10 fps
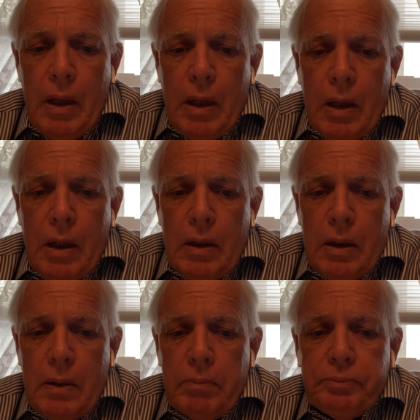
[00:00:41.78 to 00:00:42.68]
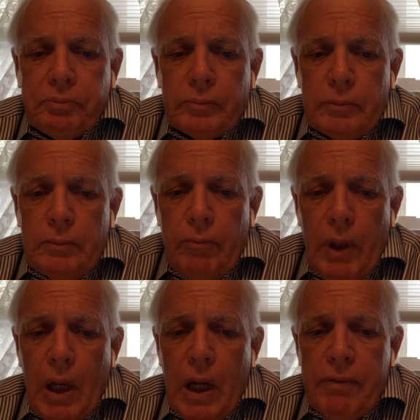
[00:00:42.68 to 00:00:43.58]
Um,
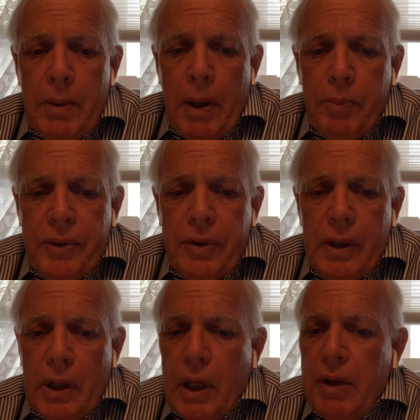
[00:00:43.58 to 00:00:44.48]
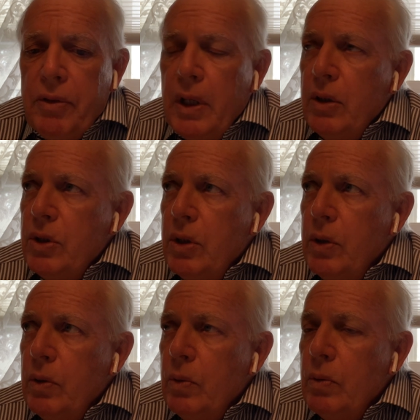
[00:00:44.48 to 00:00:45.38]
I've come up with 8 things to
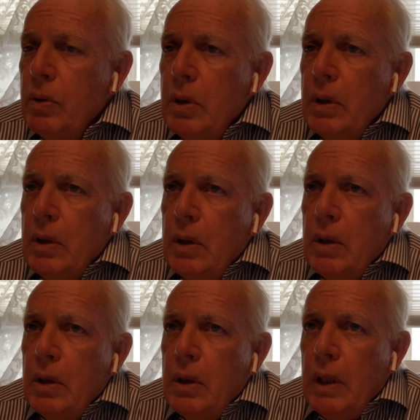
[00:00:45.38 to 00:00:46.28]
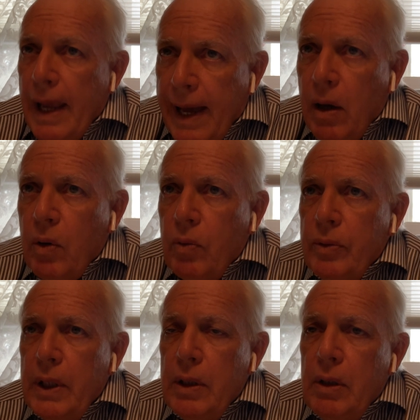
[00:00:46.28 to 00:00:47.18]
do now
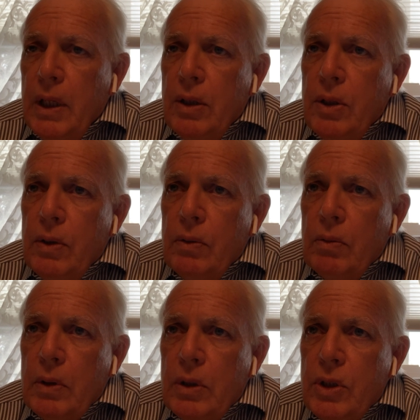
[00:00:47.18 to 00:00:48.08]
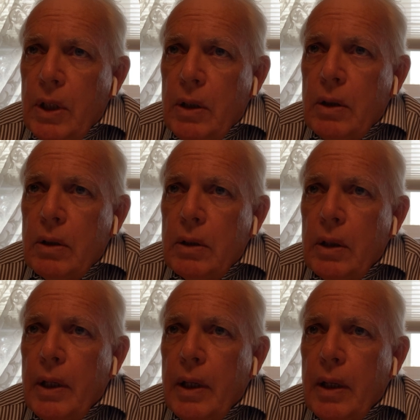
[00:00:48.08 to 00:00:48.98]
that you need to consider
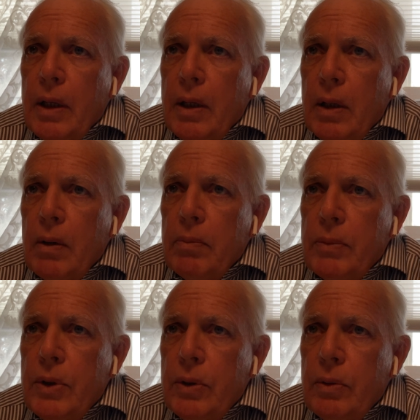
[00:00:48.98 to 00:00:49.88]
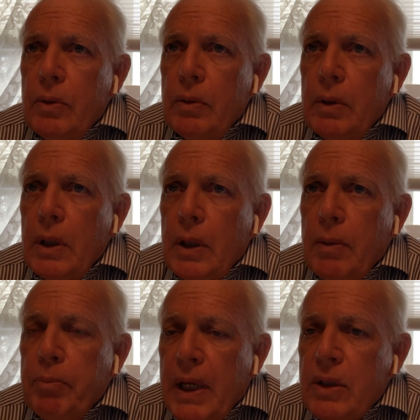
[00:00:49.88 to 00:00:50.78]
to
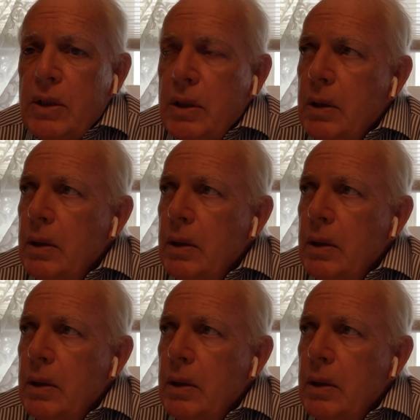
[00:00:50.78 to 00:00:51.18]
best